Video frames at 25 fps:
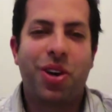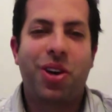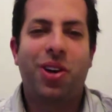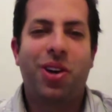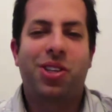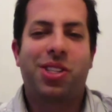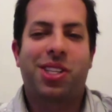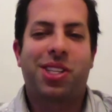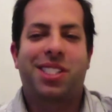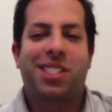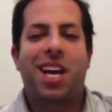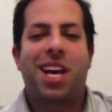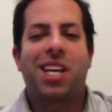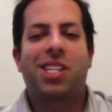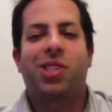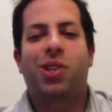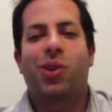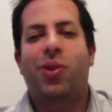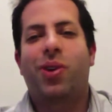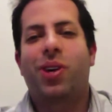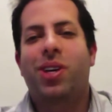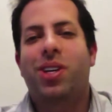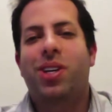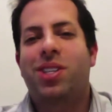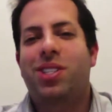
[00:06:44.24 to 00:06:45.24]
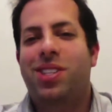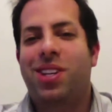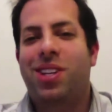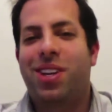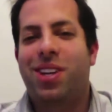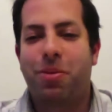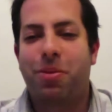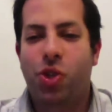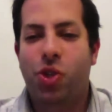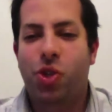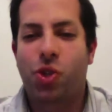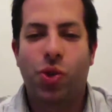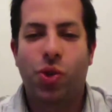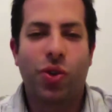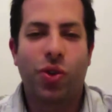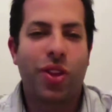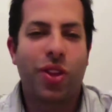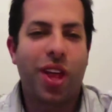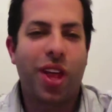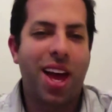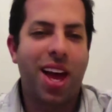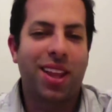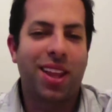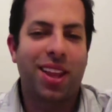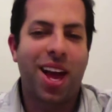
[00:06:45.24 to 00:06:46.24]
of your success stories from a shul
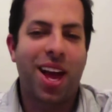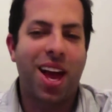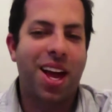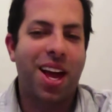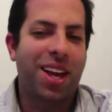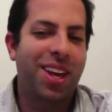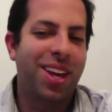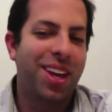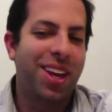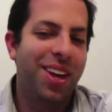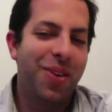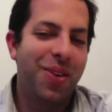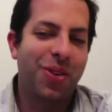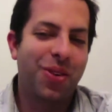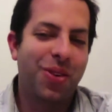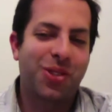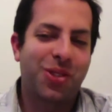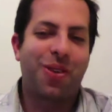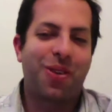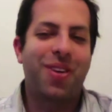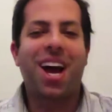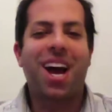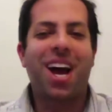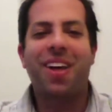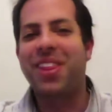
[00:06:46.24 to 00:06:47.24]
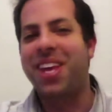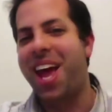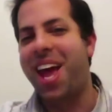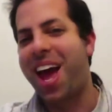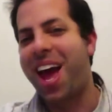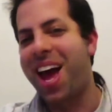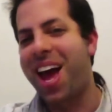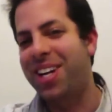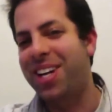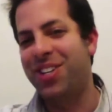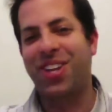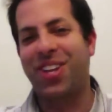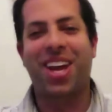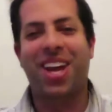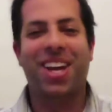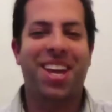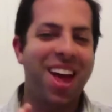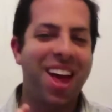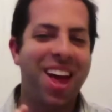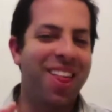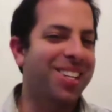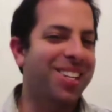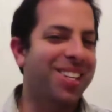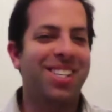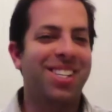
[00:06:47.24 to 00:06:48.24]
that was sort of on the edge, or
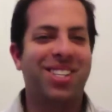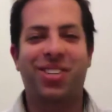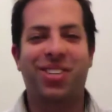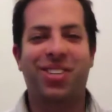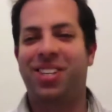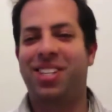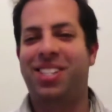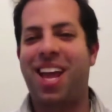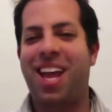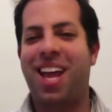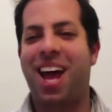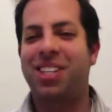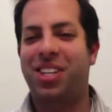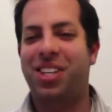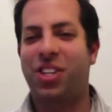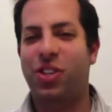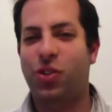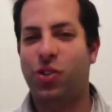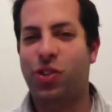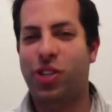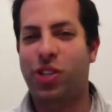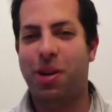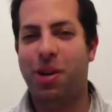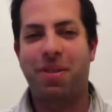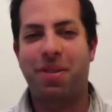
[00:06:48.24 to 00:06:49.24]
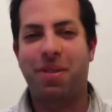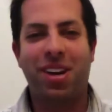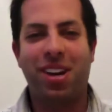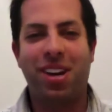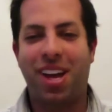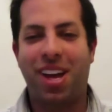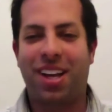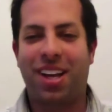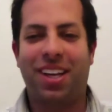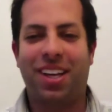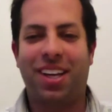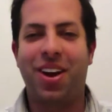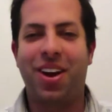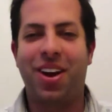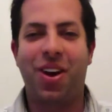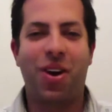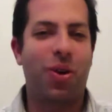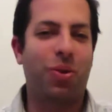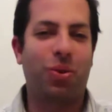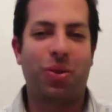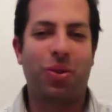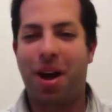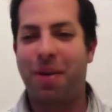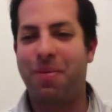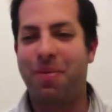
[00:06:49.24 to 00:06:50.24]
yeah, this sounds interesting, but
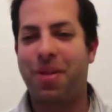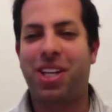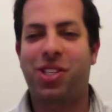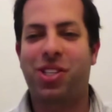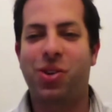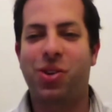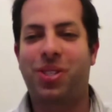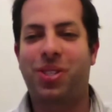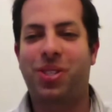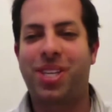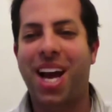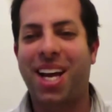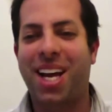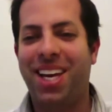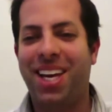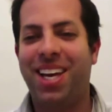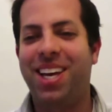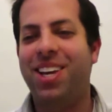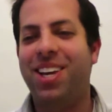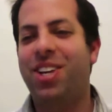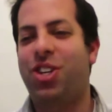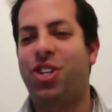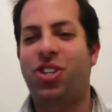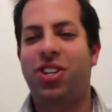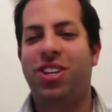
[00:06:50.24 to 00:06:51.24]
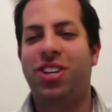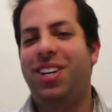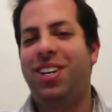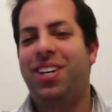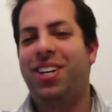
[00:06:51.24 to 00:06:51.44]
I'm not so techie-ish?